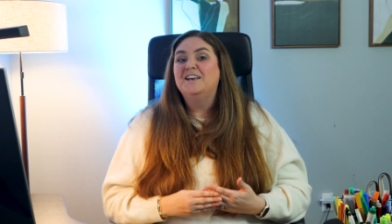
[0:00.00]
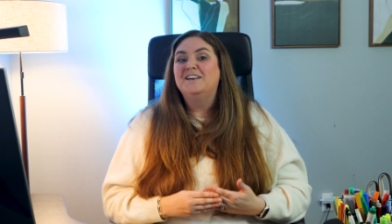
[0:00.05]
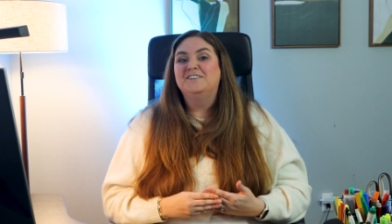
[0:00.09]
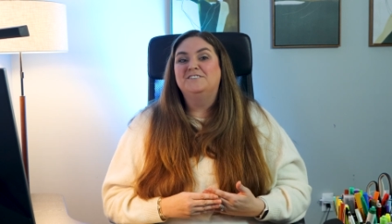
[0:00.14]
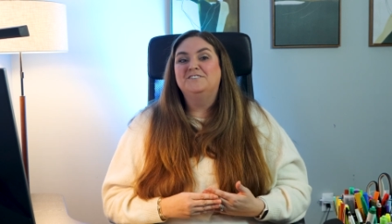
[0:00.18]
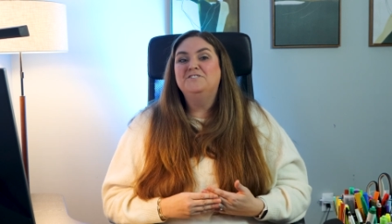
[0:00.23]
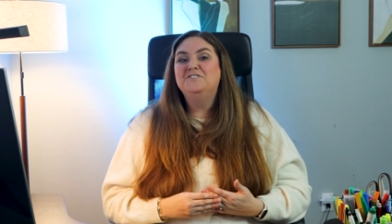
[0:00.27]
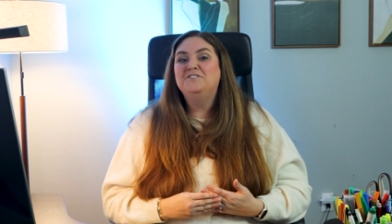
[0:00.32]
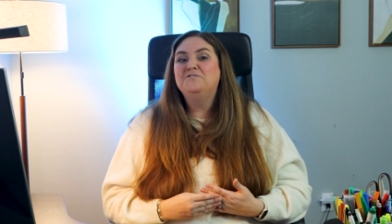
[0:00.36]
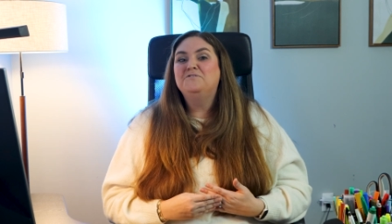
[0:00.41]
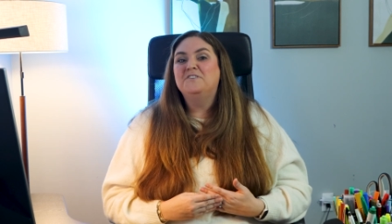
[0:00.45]

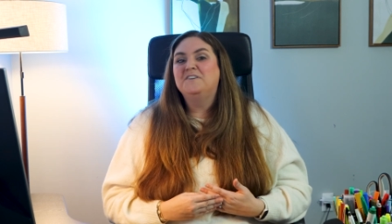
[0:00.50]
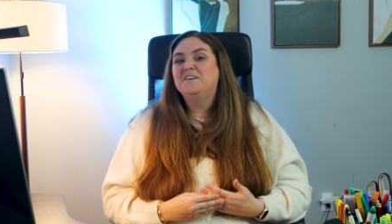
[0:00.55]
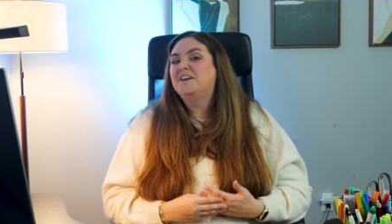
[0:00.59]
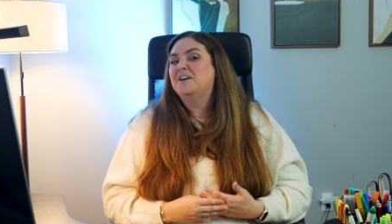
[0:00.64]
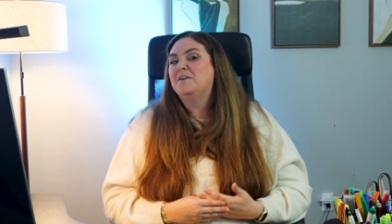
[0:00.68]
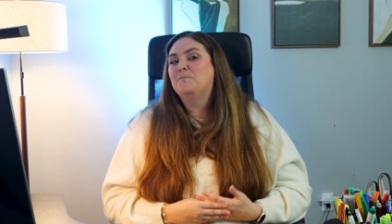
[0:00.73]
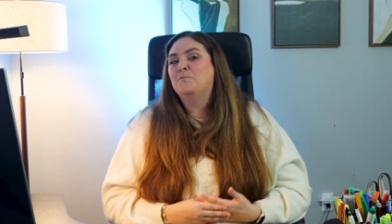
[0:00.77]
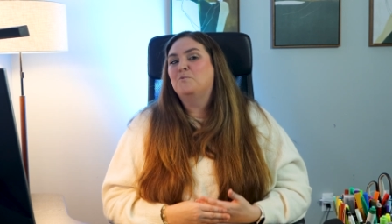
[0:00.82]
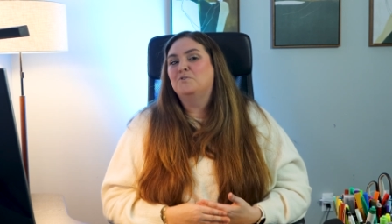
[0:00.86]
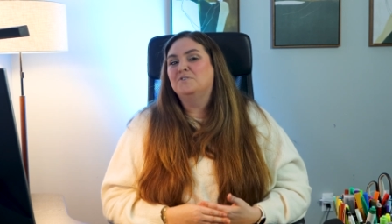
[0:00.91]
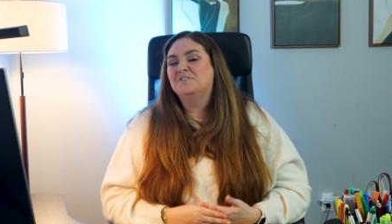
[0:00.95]
so that you can
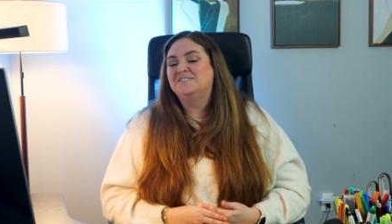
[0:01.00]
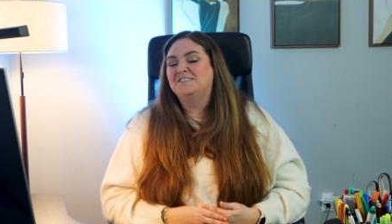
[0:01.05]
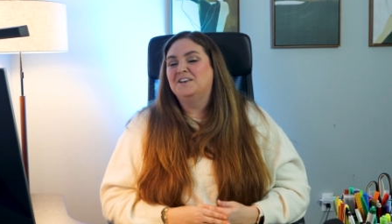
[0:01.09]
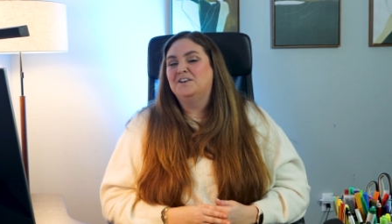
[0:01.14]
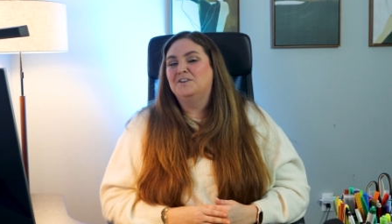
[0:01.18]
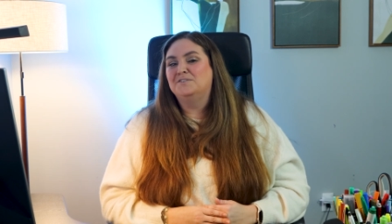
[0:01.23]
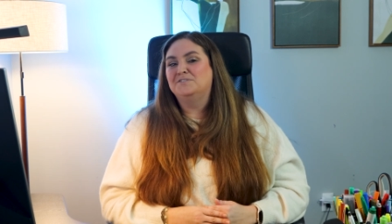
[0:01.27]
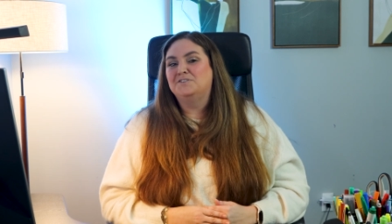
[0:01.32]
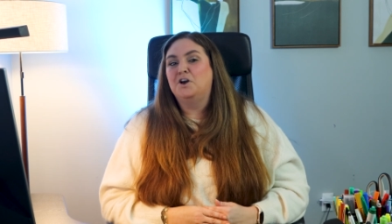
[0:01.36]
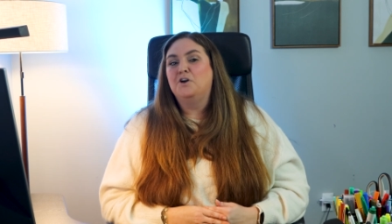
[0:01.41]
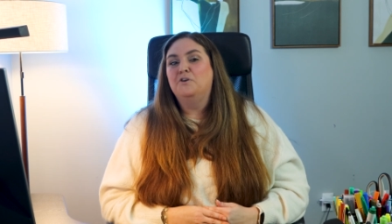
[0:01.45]
get more
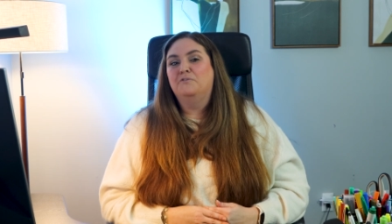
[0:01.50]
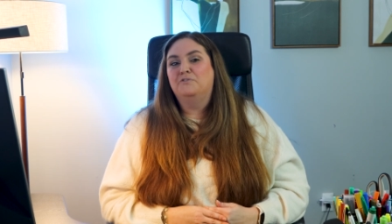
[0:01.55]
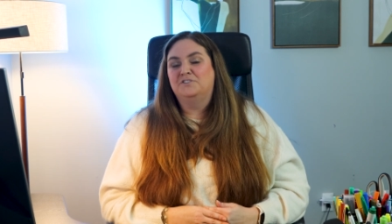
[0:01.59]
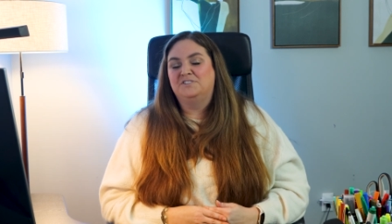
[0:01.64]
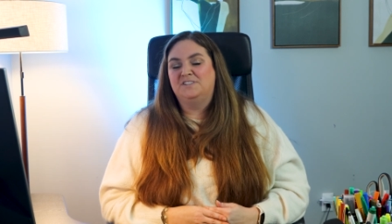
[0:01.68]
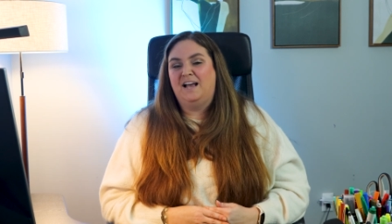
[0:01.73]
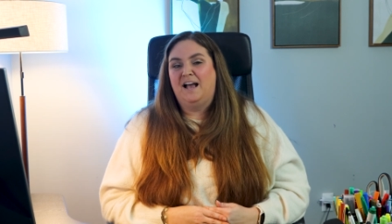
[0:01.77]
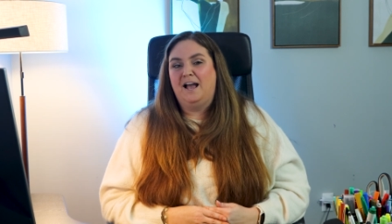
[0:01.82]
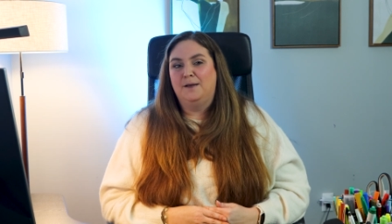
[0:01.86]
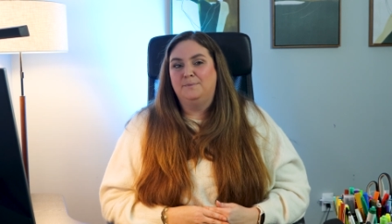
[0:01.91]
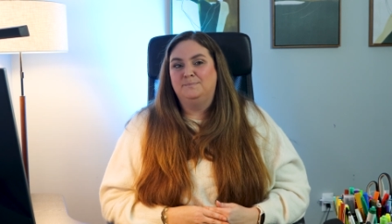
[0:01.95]
sales over
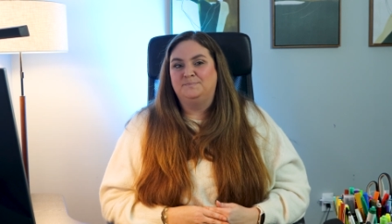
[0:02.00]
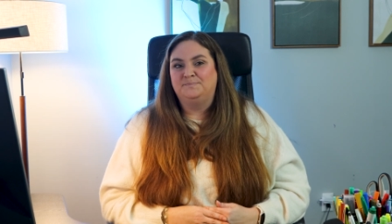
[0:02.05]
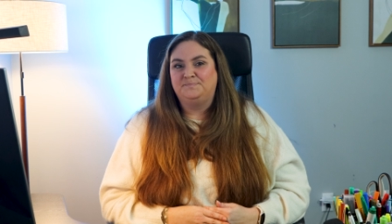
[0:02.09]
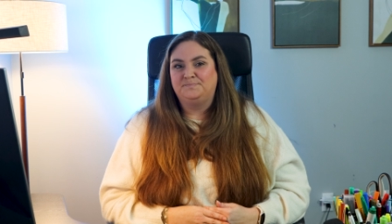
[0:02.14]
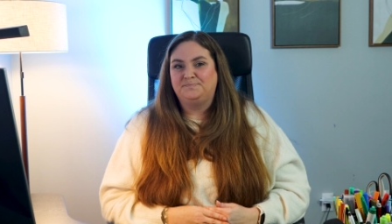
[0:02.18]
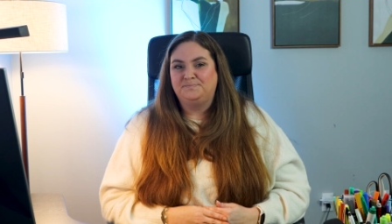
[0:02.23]
time.